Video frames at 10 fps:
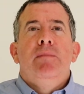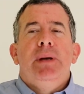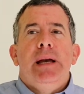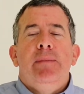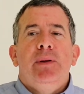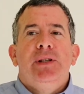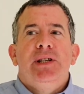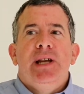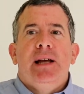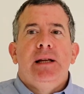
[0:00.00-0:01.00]
be able
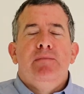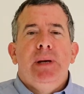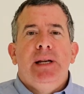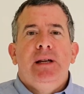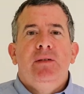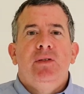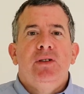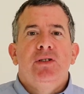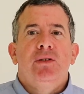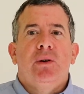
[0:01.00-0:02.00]
to tell a
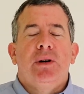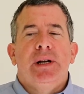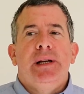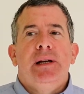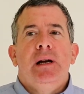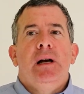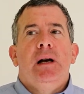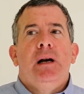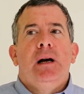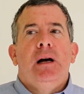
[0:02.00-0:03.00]
meaningful story
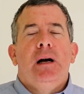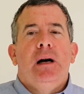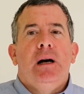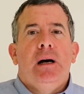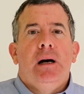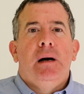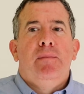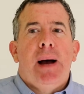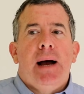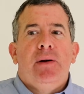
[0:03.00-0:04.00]

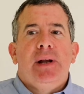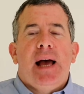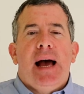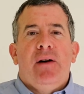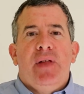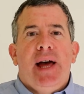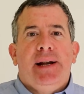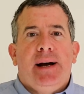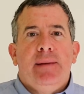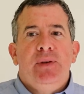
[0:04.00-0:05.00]
about how
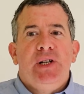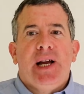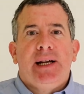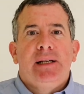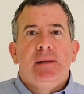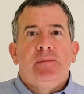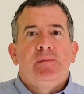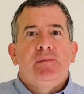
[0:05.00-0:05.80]
that object